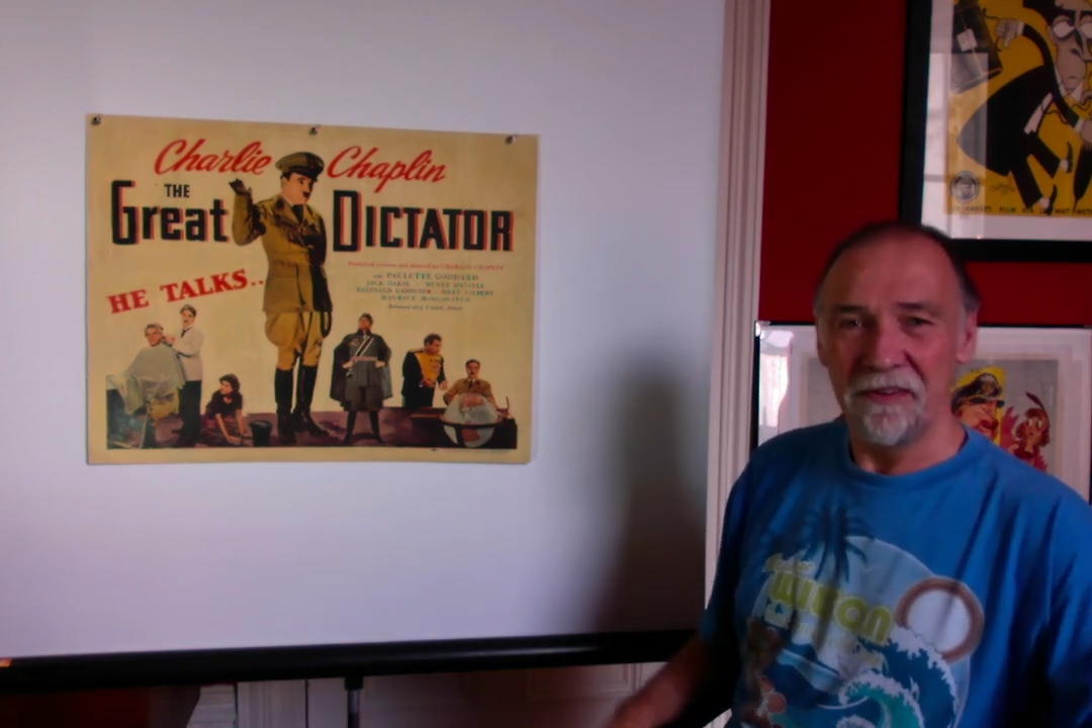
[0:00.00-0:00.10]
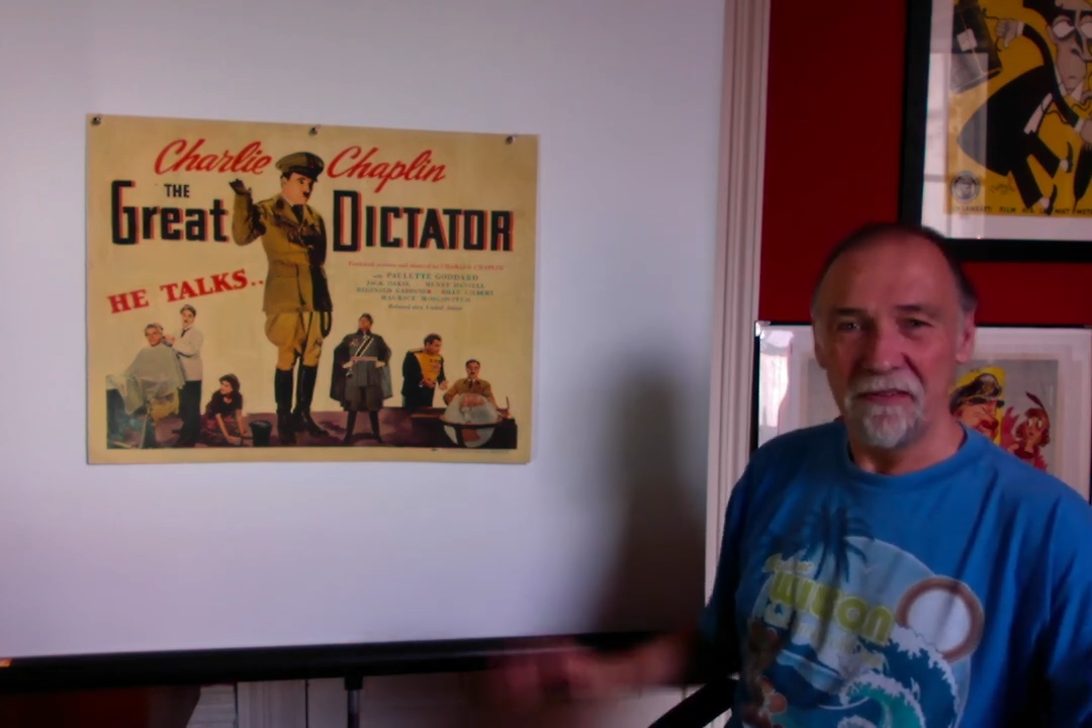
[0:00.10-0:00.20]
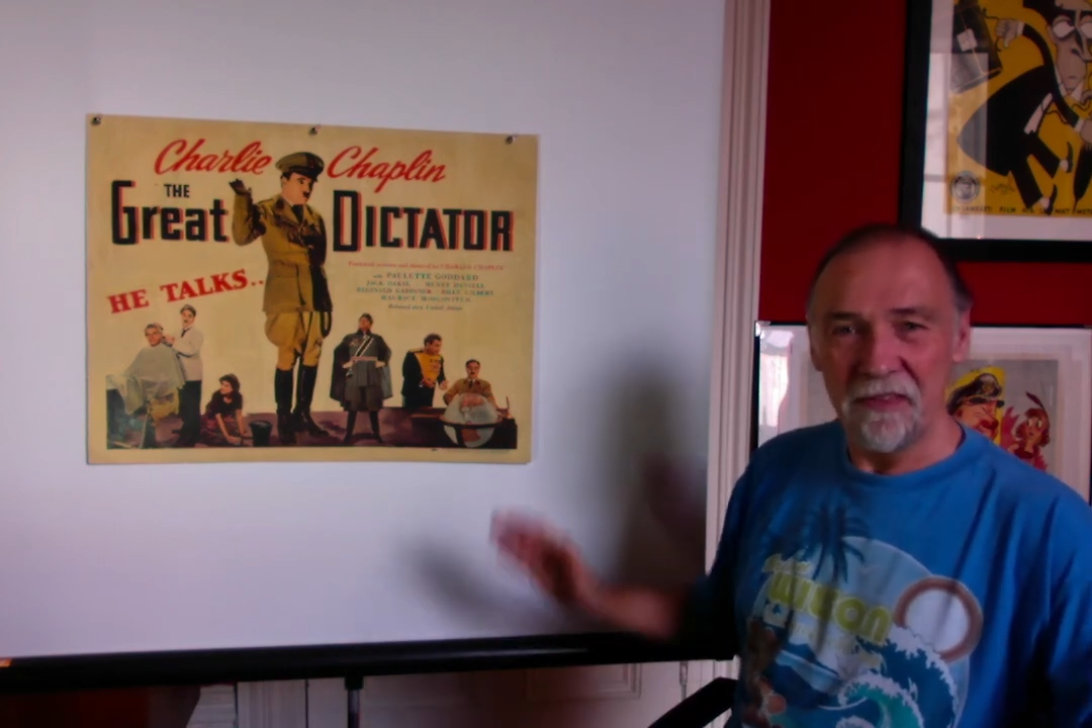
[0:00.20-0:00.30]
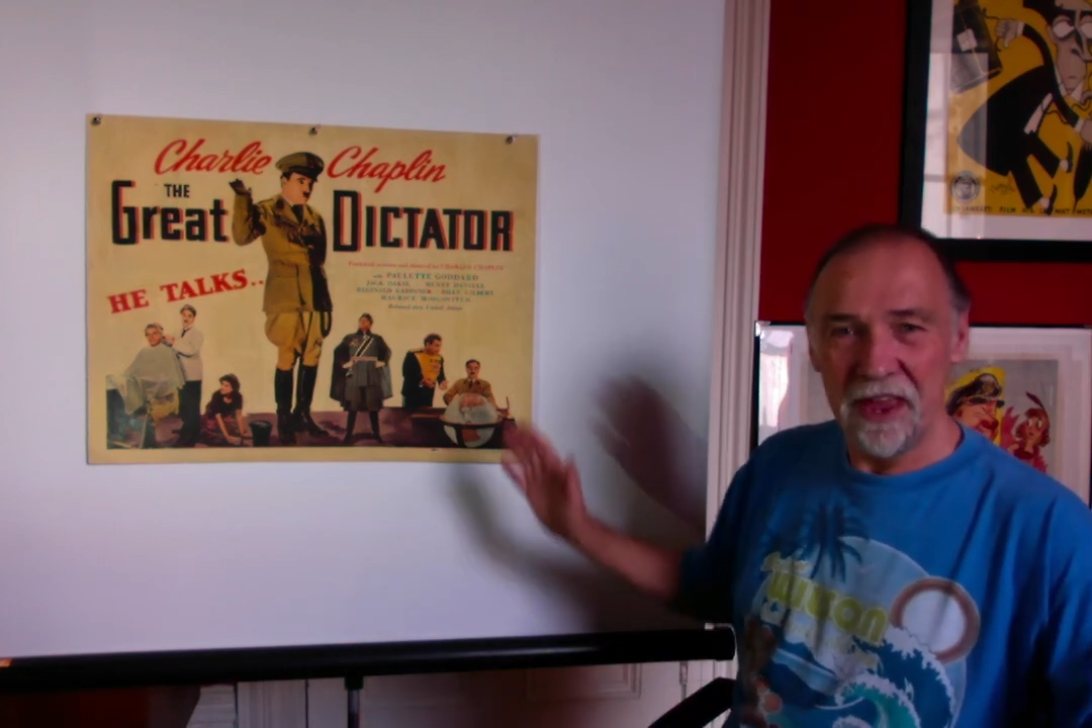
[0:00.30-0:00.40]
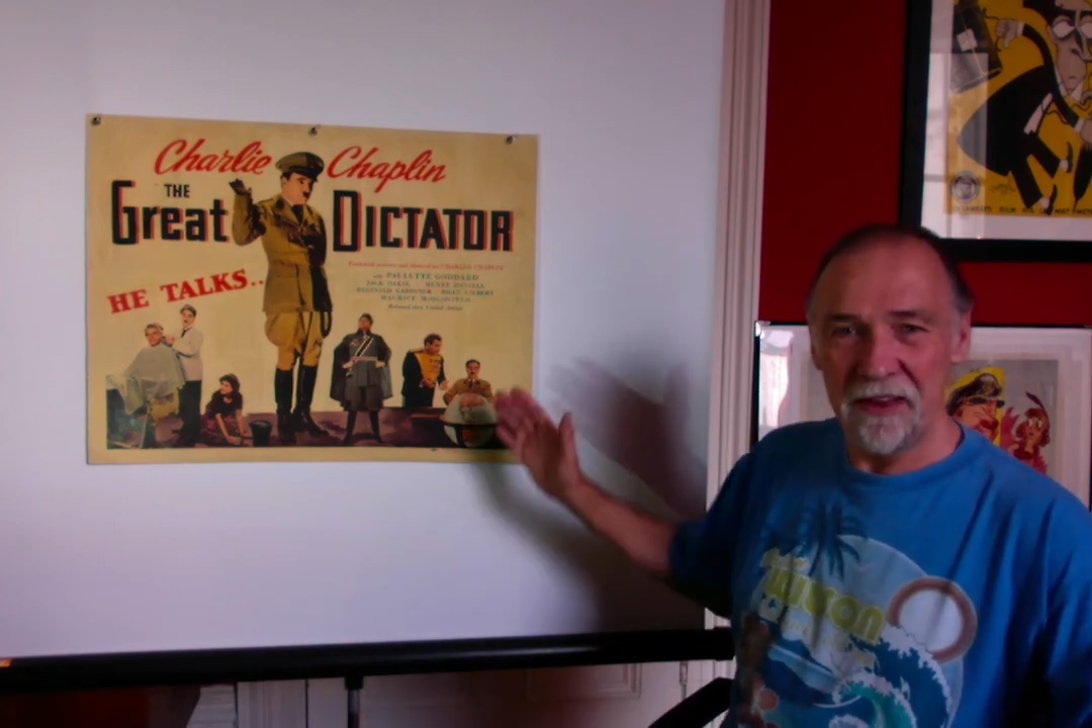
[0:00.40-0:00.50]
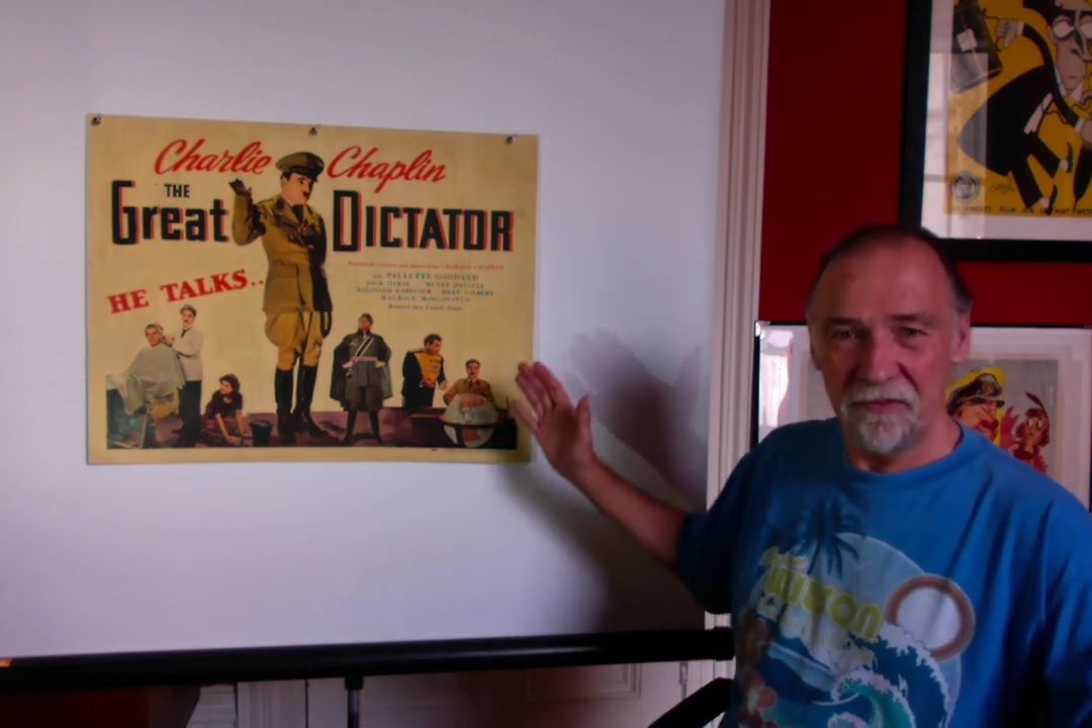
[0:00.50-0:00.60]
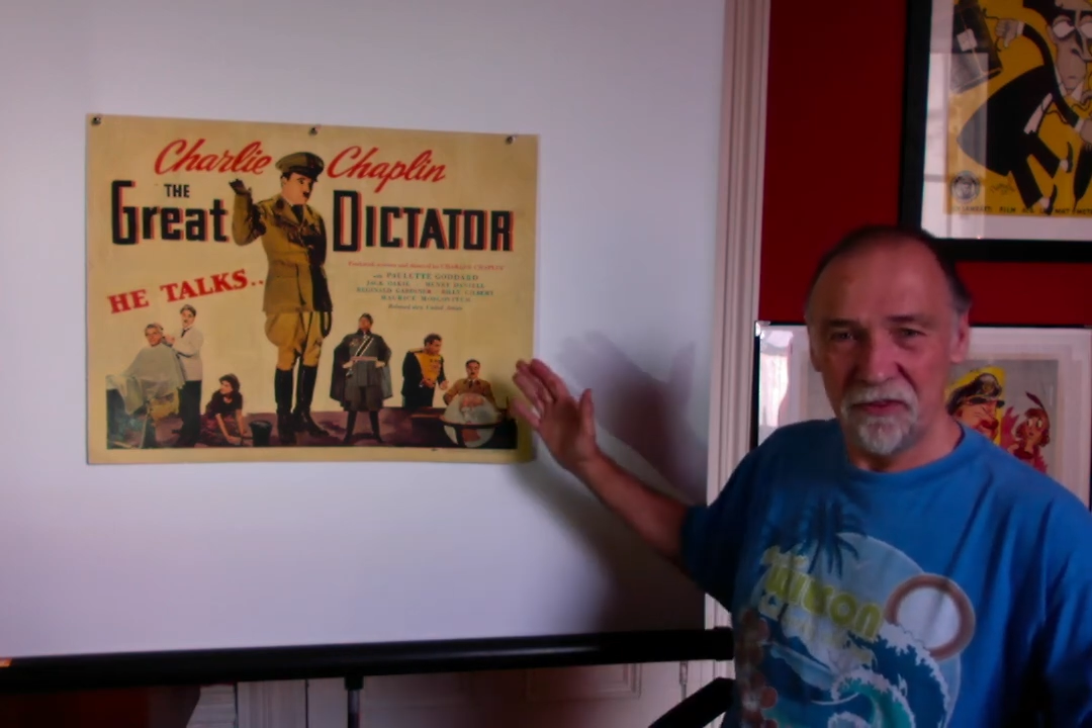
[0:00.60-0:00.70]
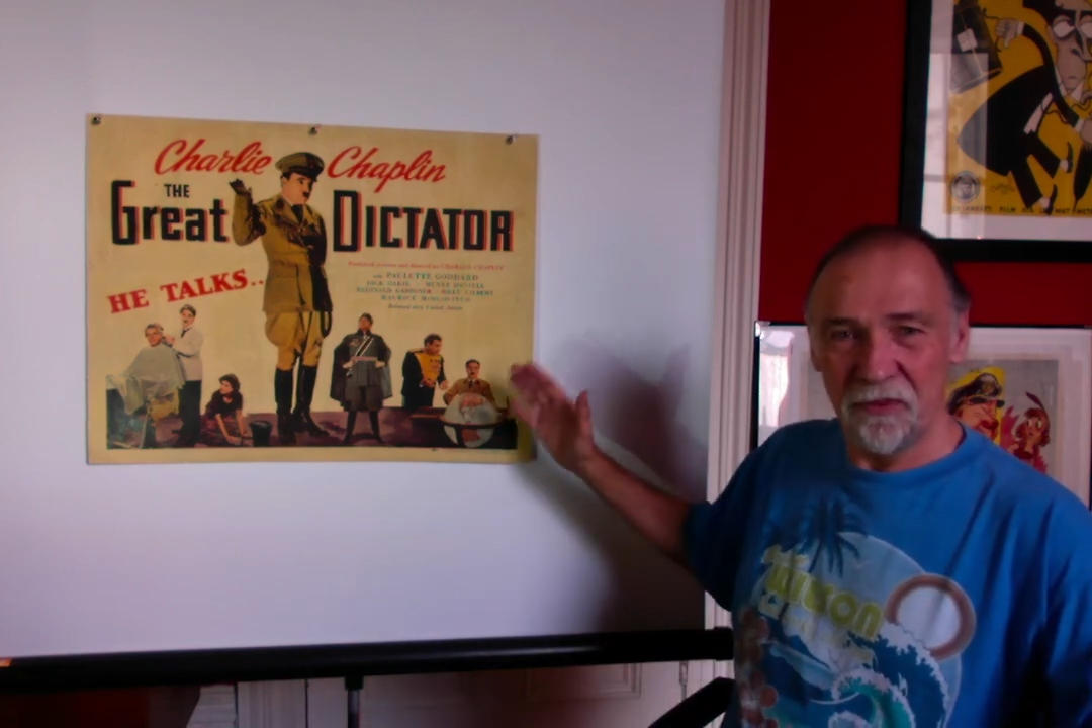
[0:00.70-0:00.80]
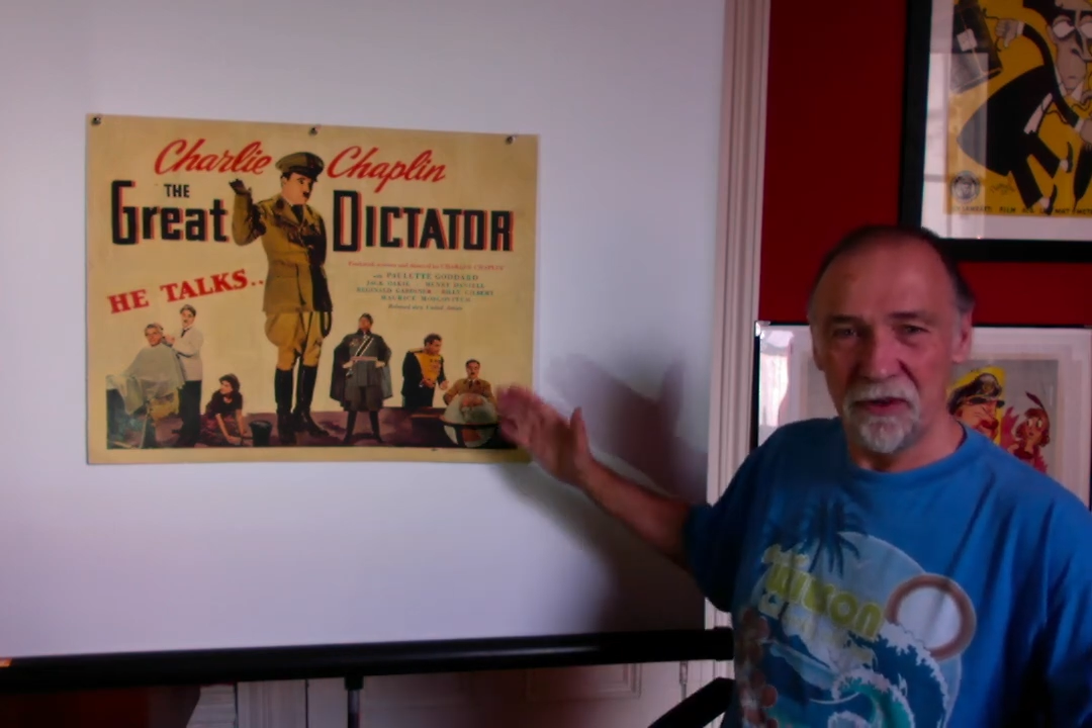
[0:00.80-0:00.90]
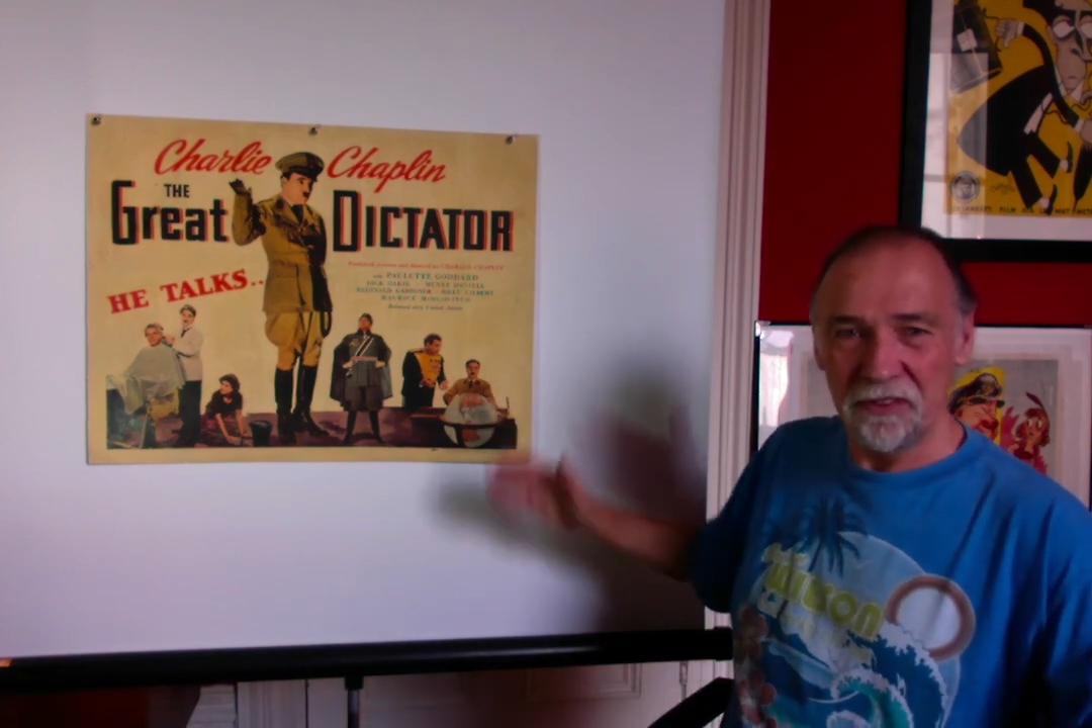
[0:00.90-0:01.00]
there so
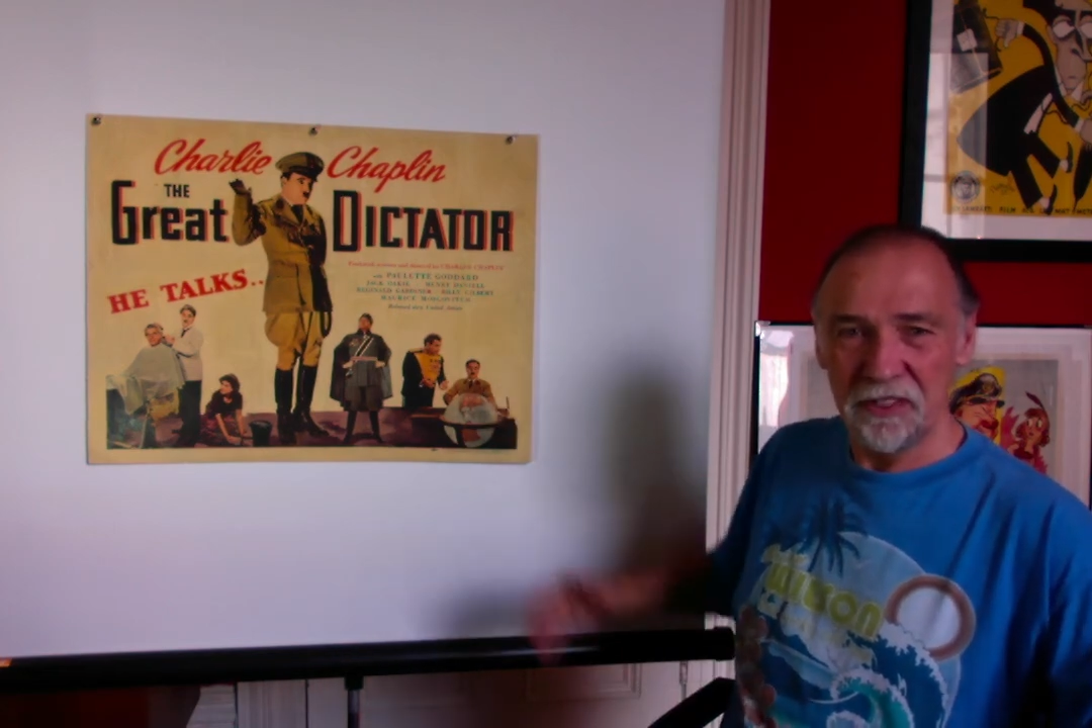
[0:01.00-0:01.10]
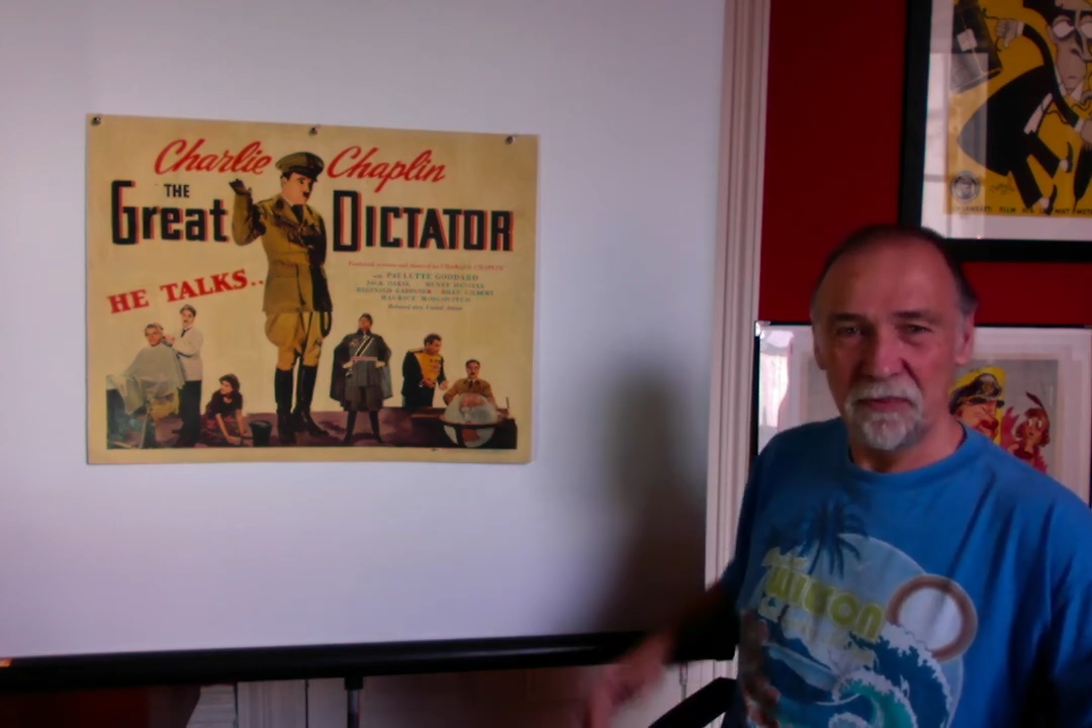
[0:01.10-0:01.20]
far as this